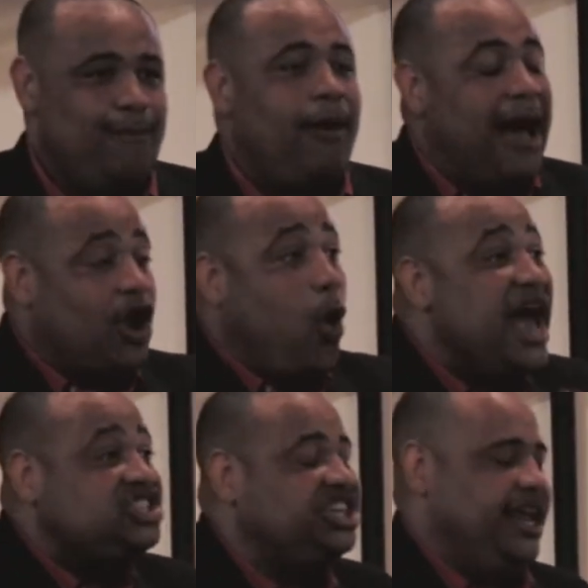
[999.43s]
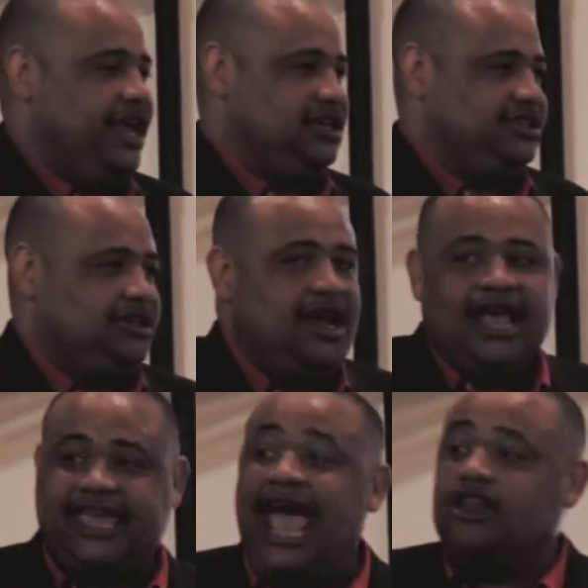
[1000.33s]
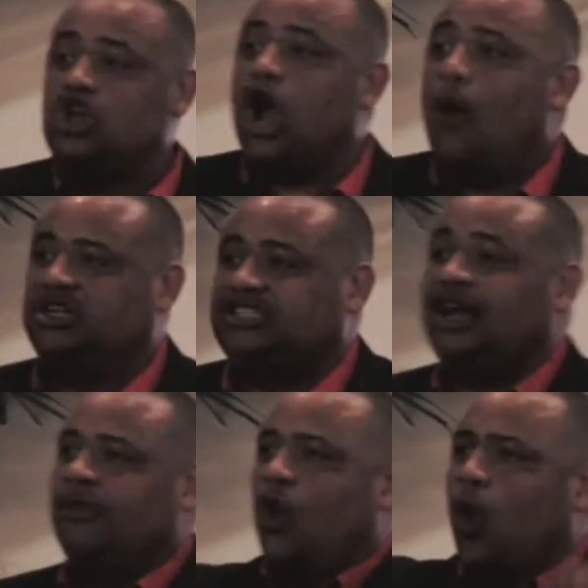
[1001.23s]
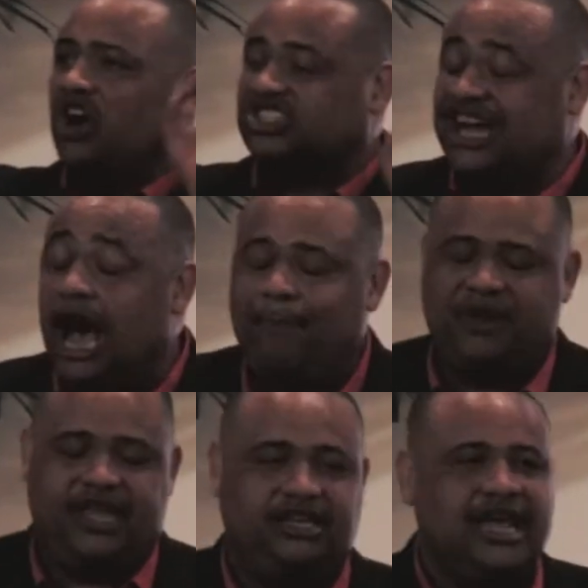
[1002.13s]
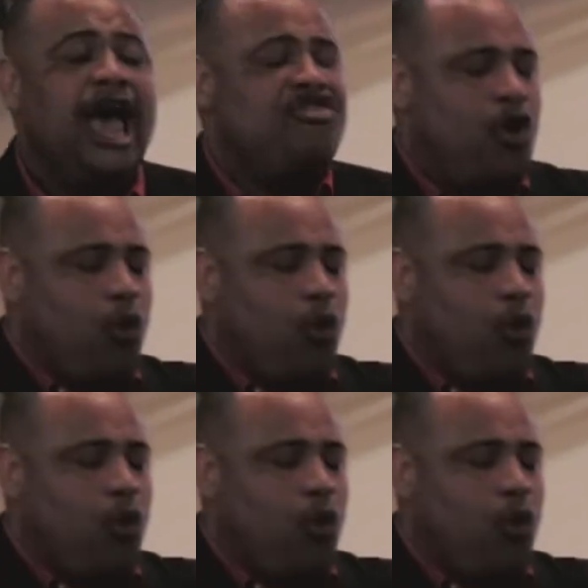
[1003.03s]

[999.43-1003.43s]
But my question is, can you go into some of the worst companies, the